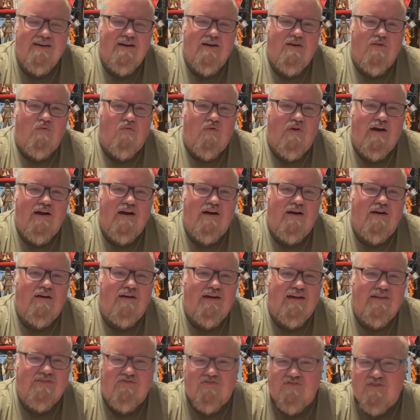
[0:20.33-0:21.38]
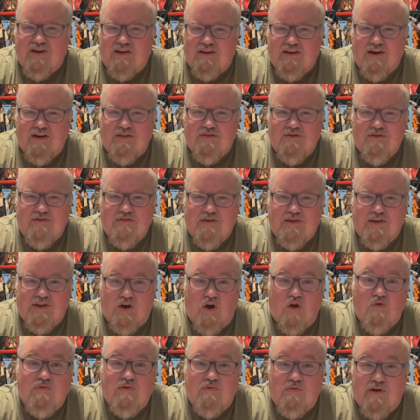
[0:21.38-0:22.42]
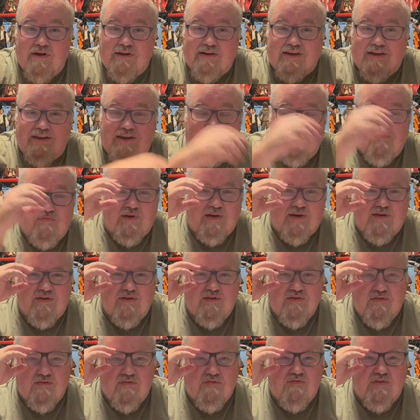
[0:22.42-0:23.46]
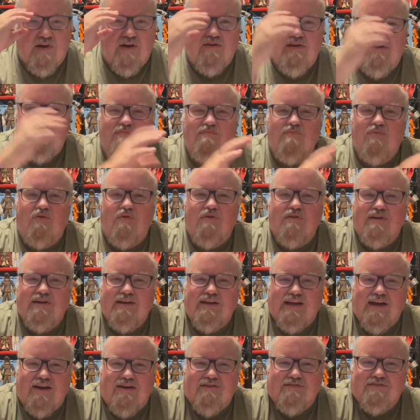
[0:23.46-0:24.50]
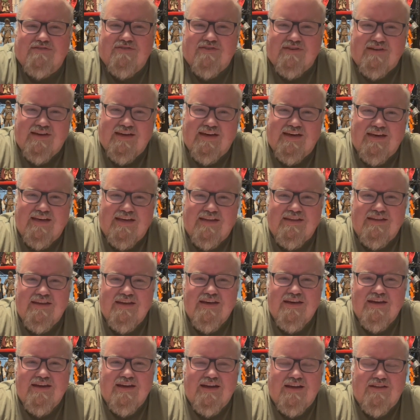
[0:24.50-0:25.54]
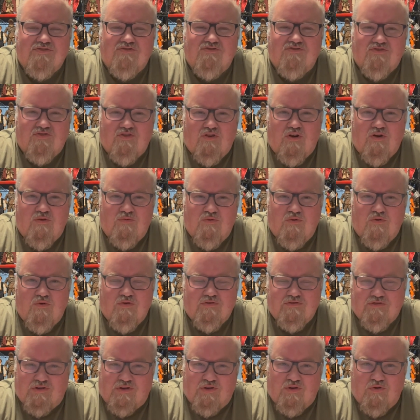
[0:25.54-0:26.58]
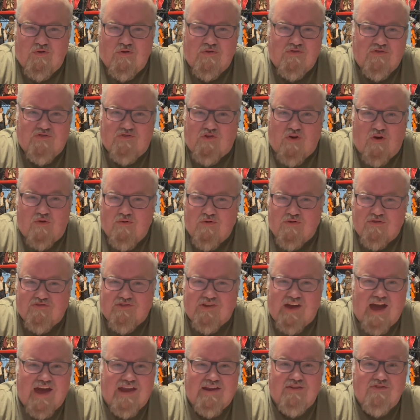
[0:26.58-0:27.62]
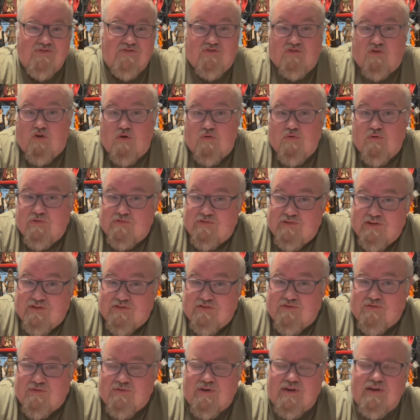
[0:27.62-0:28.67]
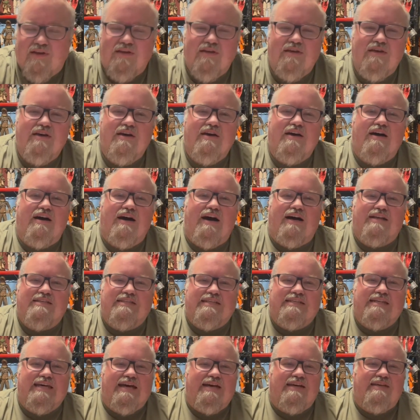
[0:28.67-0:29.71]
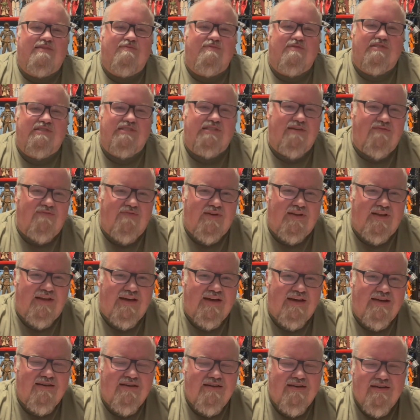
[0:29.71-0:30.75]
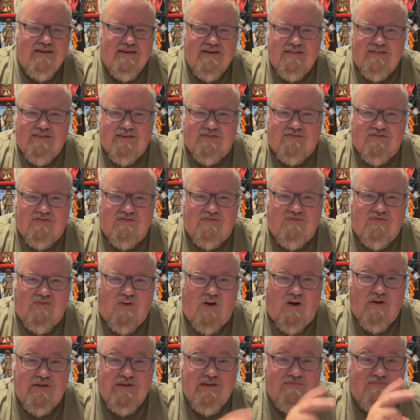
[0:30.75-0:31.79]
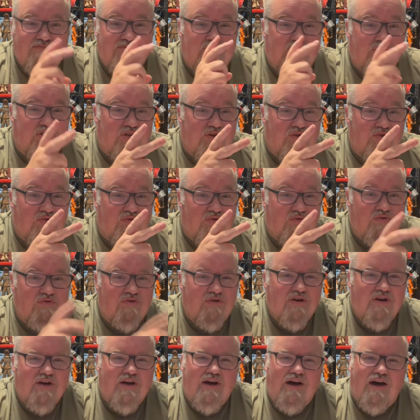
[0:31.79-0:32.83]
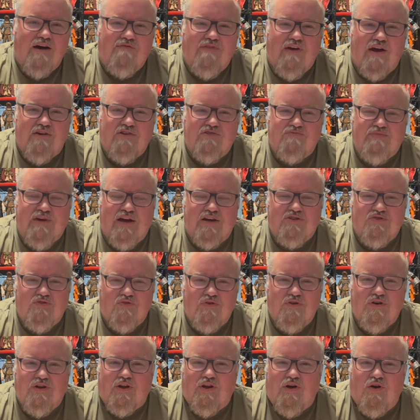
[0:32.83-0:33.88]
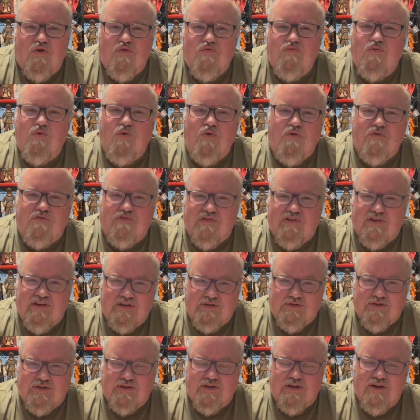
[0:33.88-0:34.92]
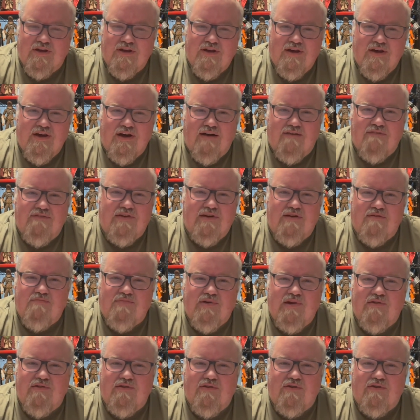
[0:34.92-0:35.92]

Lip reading: Well, it's none other than Obi-Wan Kenobi. Very important character again in Star Wars lore, Star Wars canon, Star Wars history. Today specifically, this is Volume 2 of our special Clone Wars edition of the Imperial